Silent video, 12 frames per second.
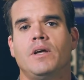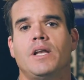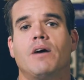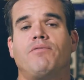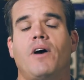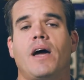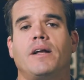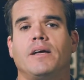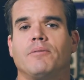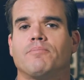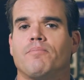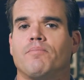Now finally,
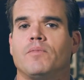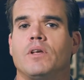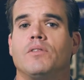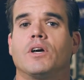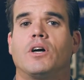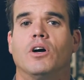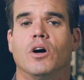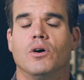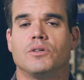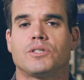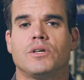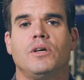the
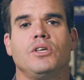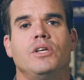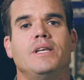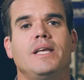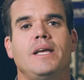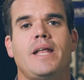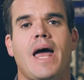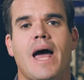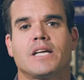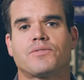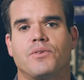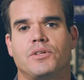close. You need to
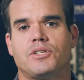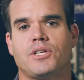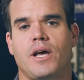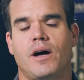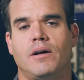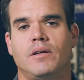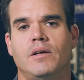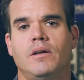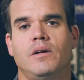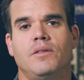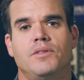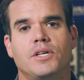ask for the sale.
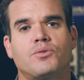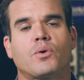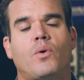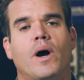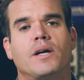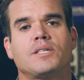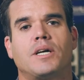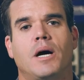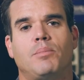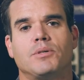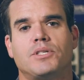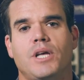This requires a
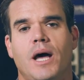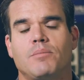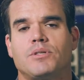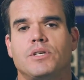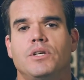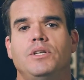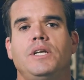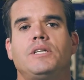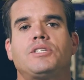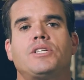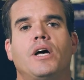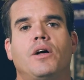couple steps. You need to
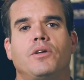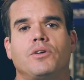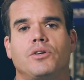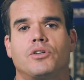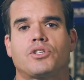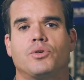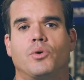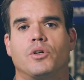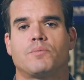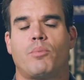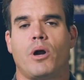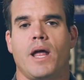sell your
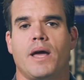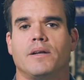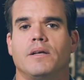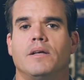store's brand.